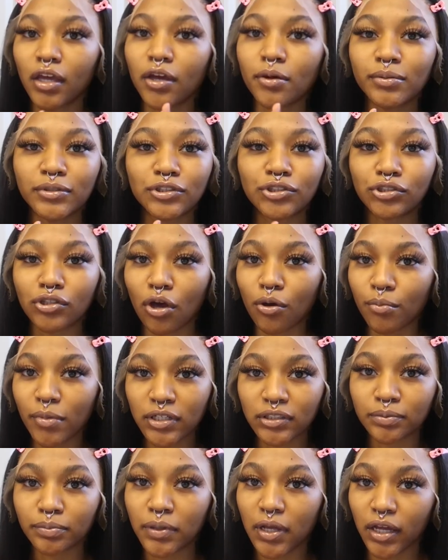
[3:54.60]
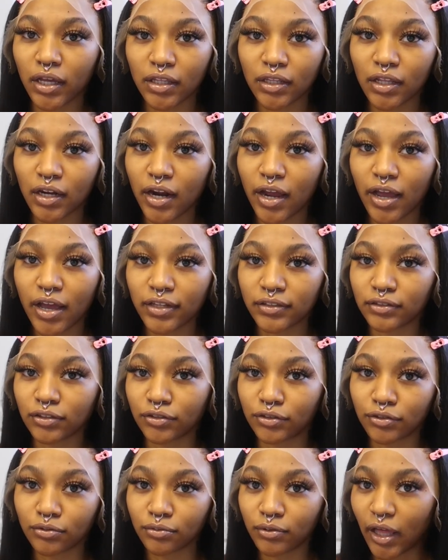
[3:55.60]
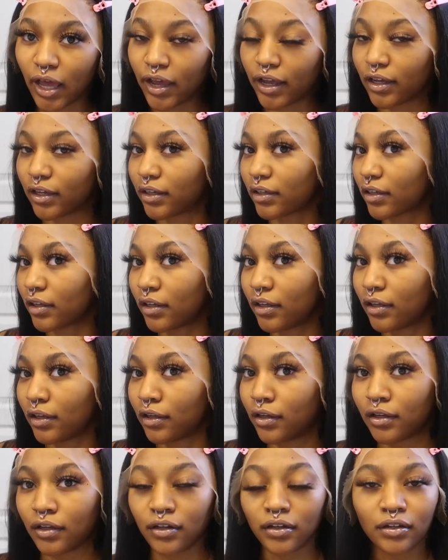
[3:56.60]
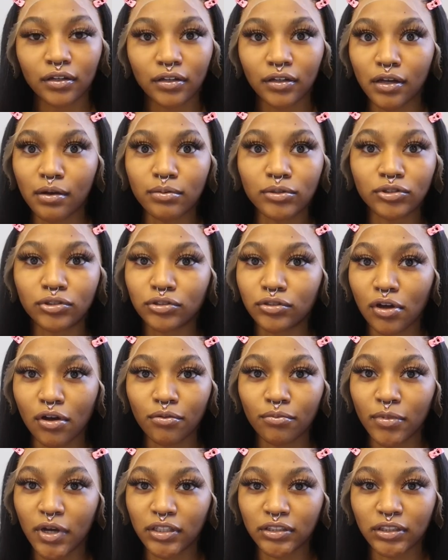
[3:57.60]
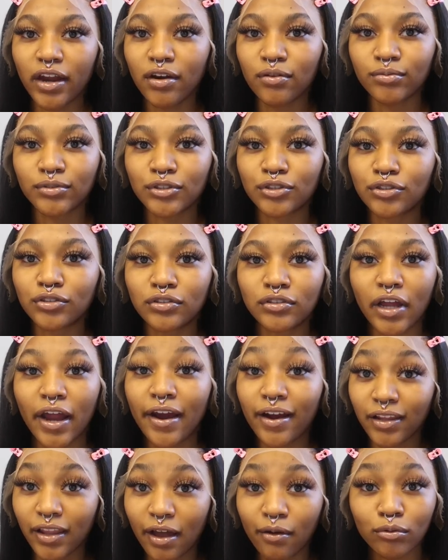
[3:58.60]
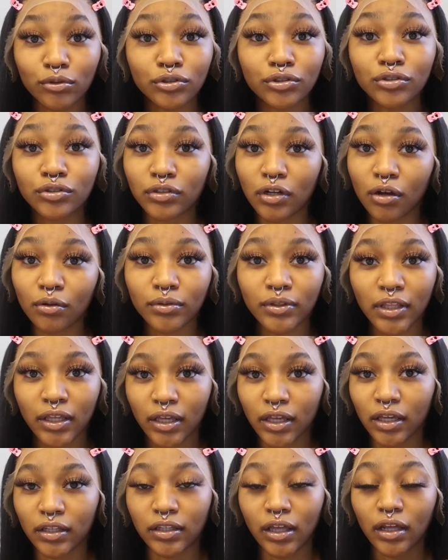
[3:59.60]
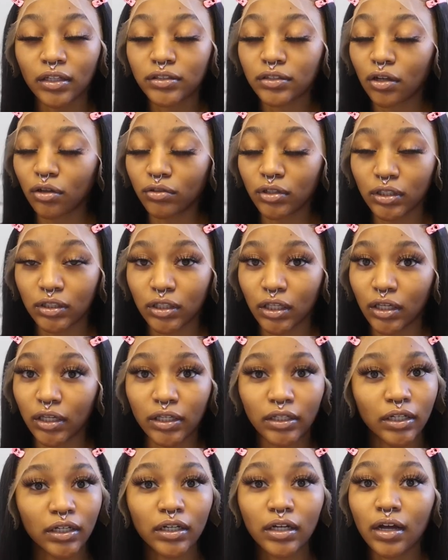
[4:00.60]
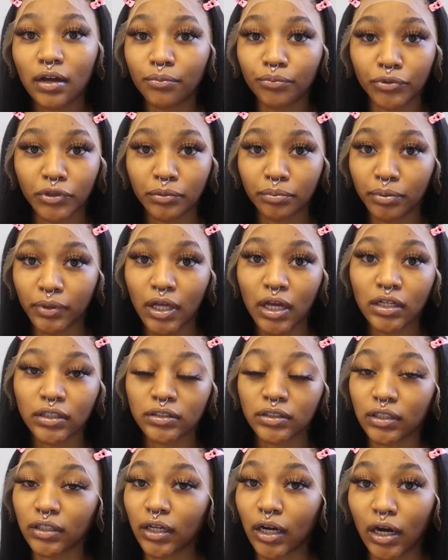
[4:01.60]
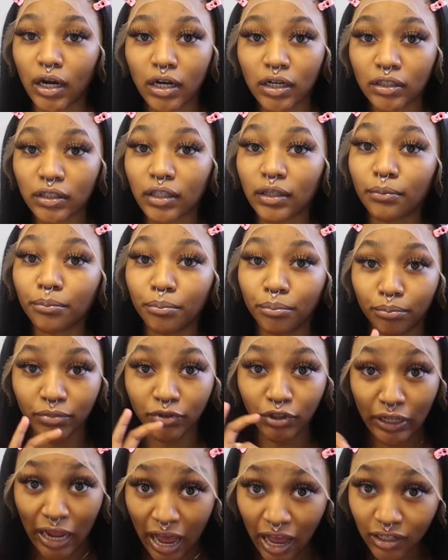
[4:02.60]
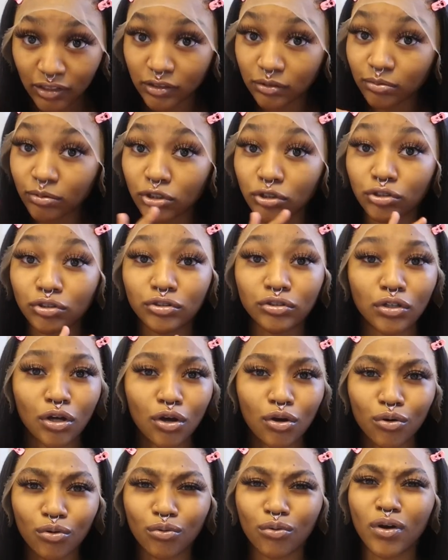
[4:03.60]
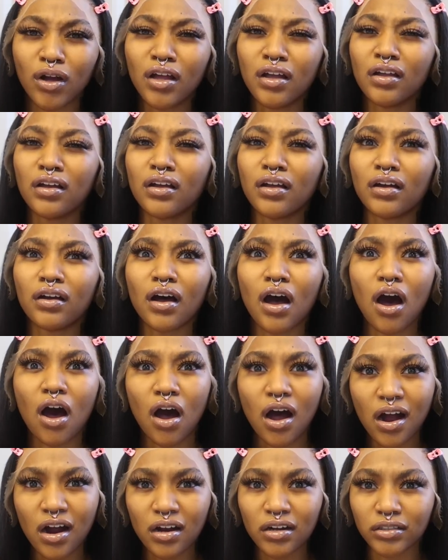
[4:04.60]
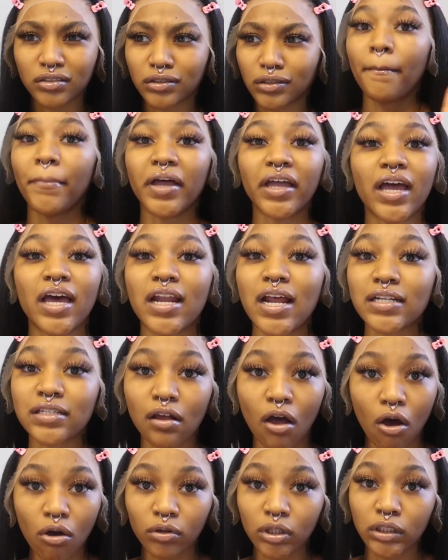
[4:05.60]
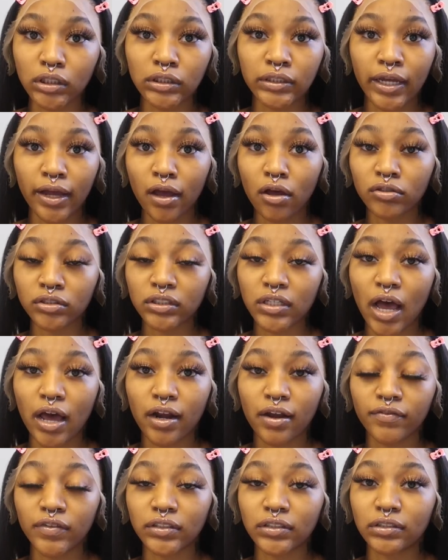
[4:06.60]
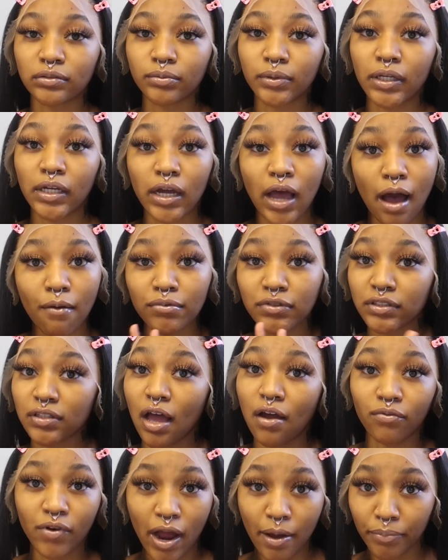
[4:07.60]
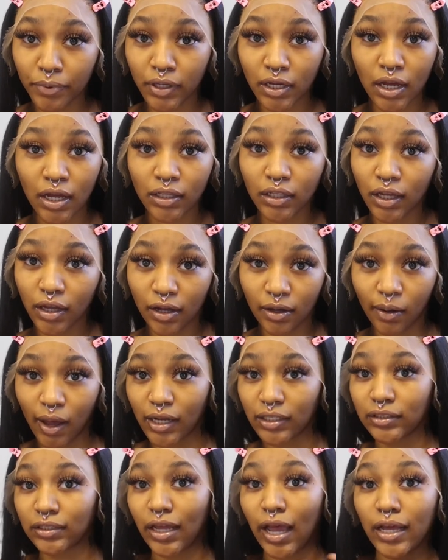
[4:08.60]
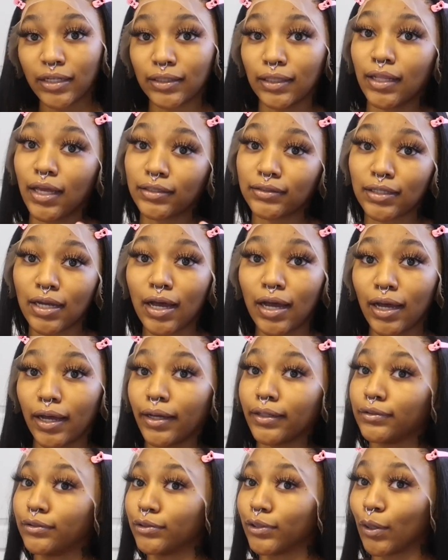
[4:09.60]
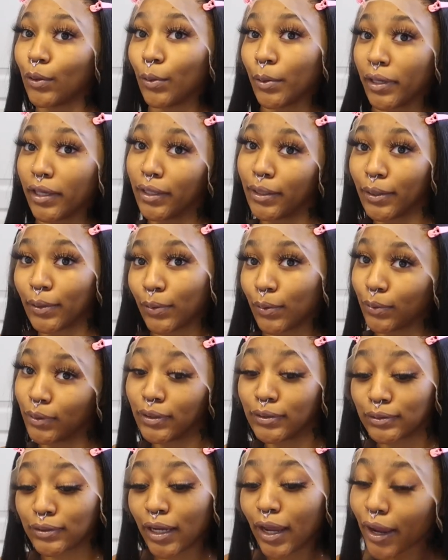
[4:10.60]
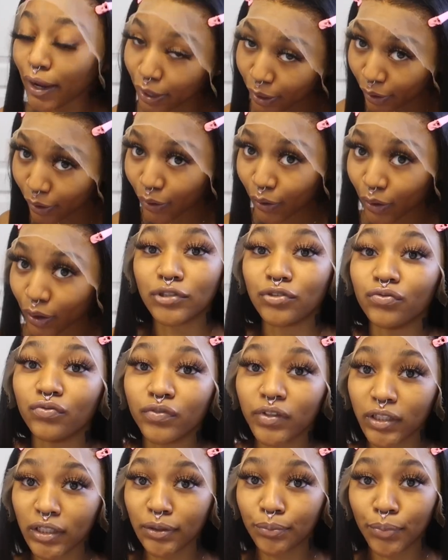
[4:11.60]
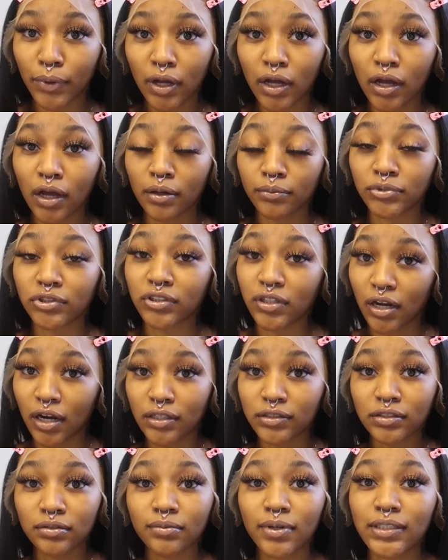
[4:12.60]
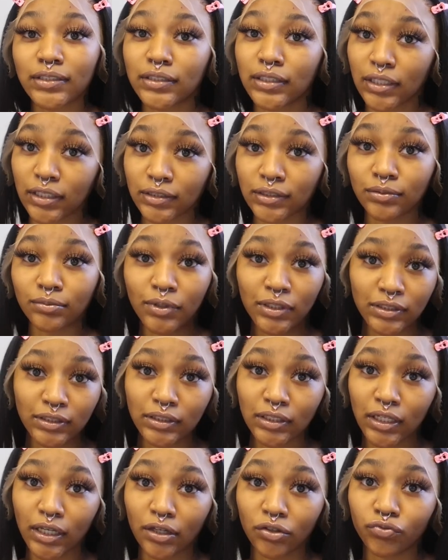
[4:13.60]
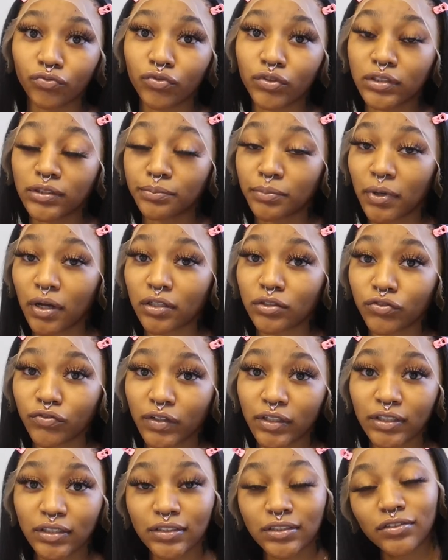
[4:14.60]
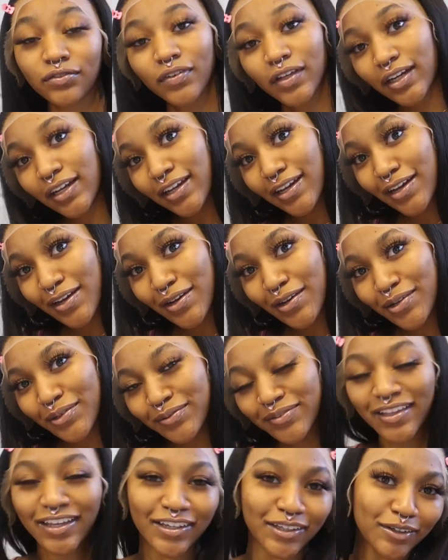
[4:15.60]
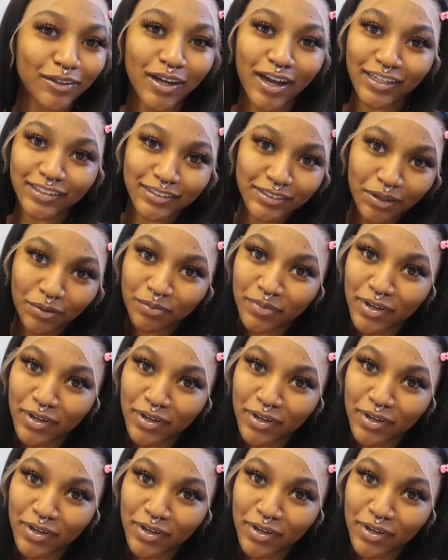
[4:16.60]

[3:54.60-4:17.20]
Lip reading: It was so much plucking that I had to do, like, it was so much. The hairline was so thick. That's the only thing. It didn't come pre-plucked and it hurt. The knots were so harsh. But yeah, that's the only downside of this wig. I'm gonna stop wrapping y'all up. I just had to let y'all, you know, get in on this hair. It's really bomb. Shout out to West Kiss once again for sponsoring this video. Thank you guys so